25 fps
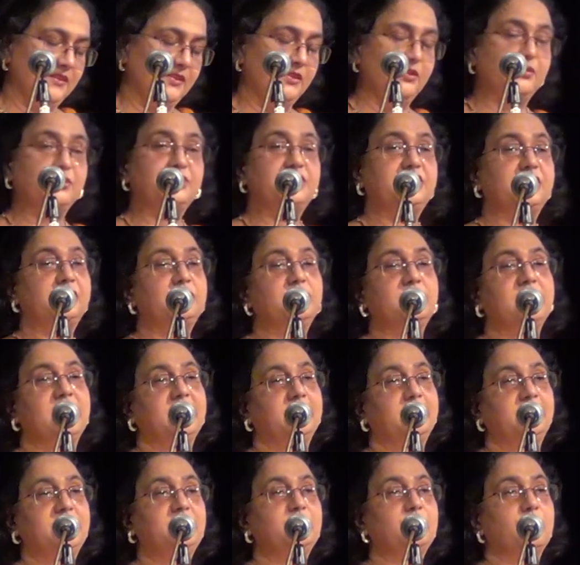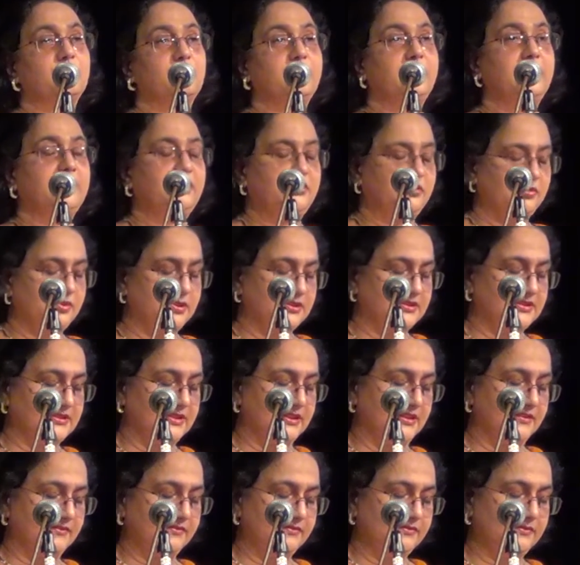Though she could have been talking to
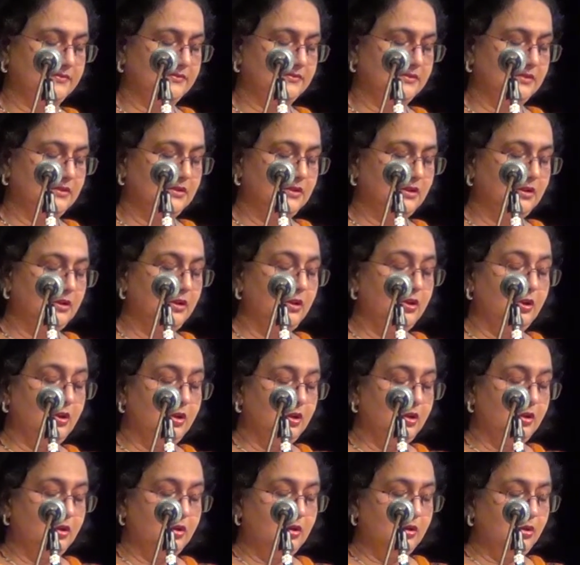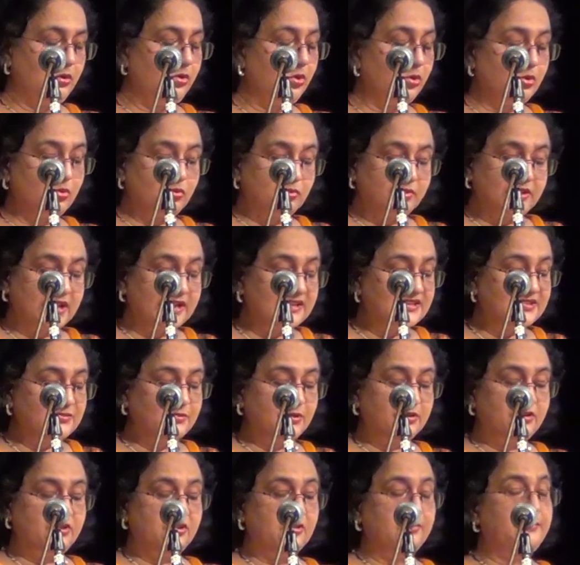herself. No, that's
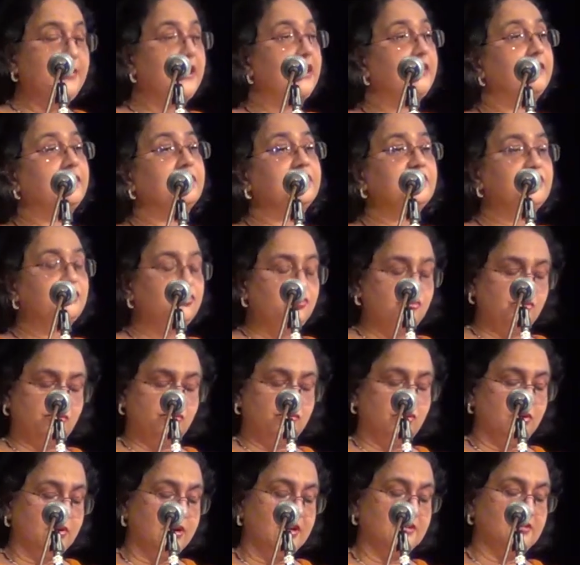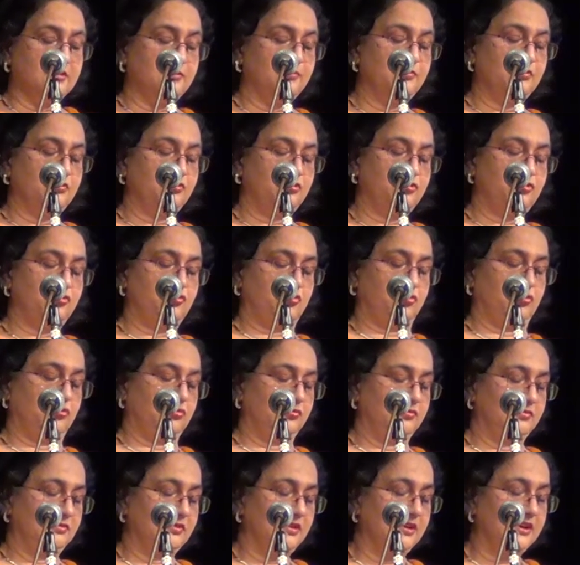what your parents do or are supposed to.
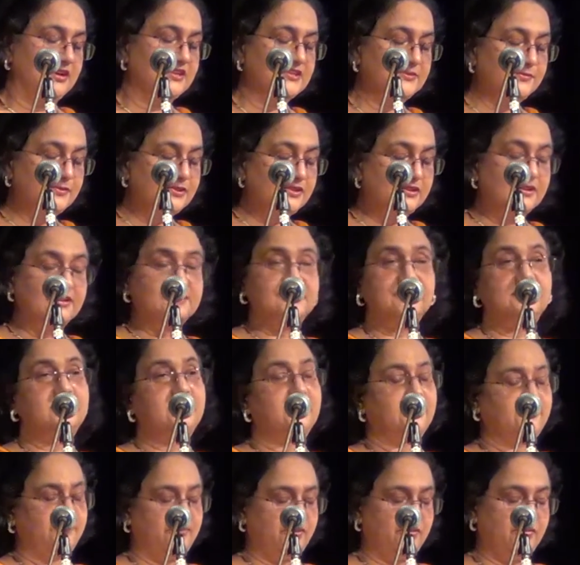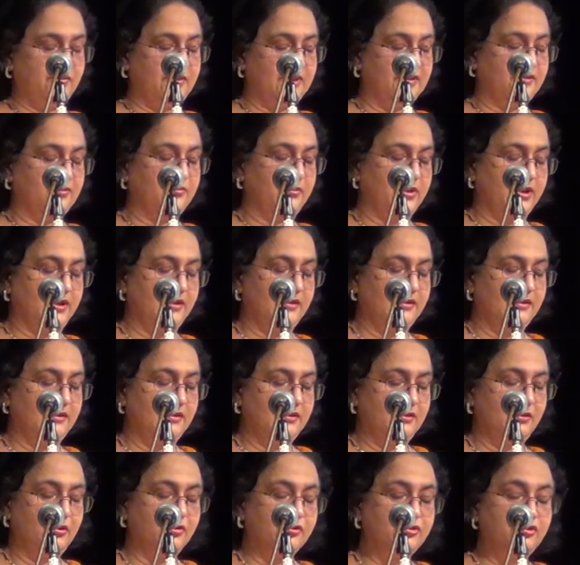A husband doesn't love you that way.
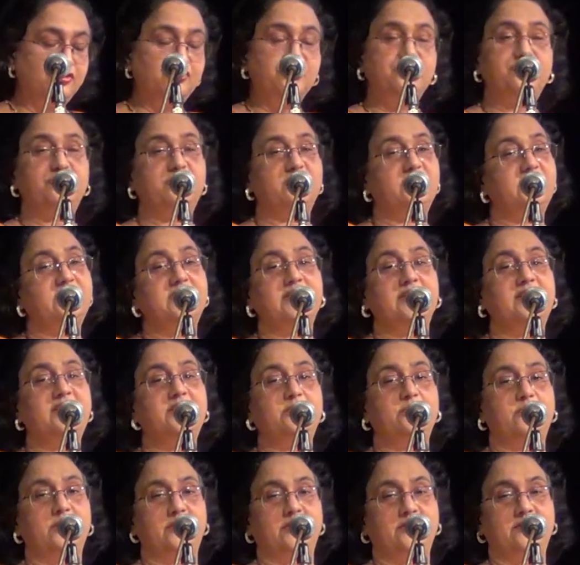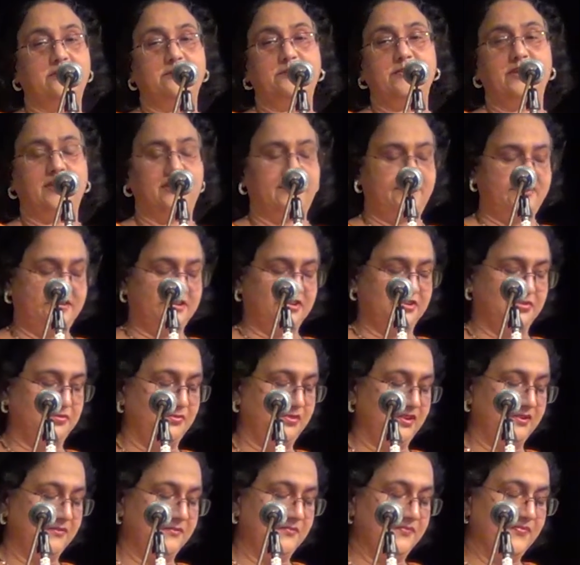Not usually anyway, replied
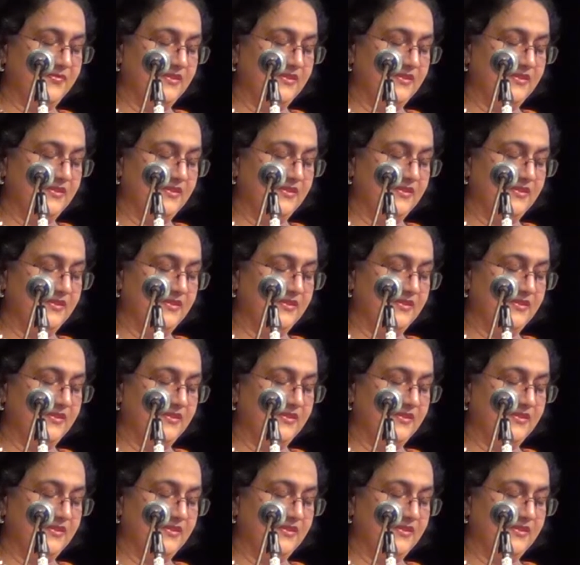Rashmi.